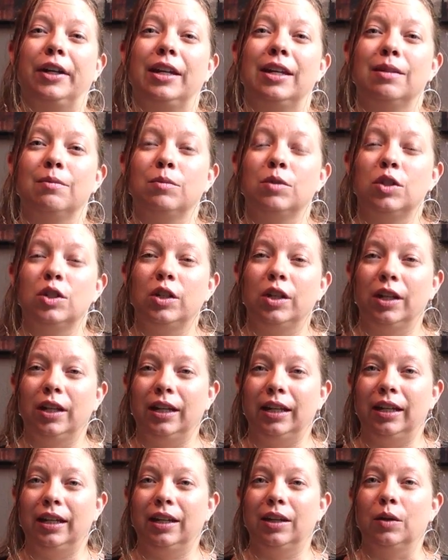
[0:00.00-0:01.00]

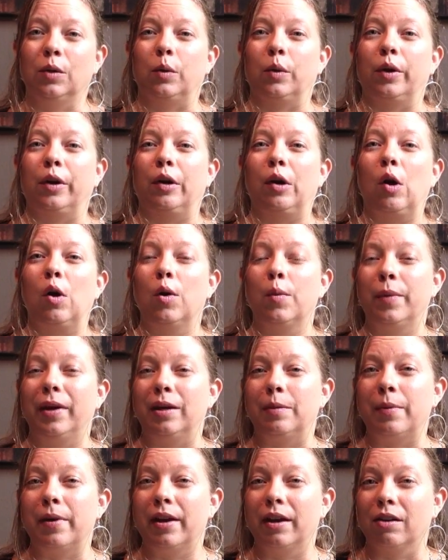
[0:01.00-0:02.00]
kimchi or
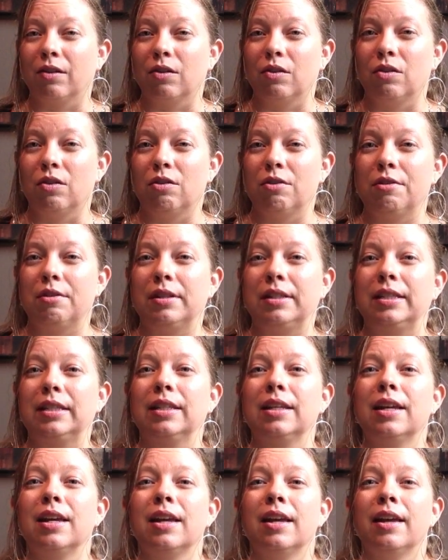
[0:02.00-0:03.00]
homemade pickles,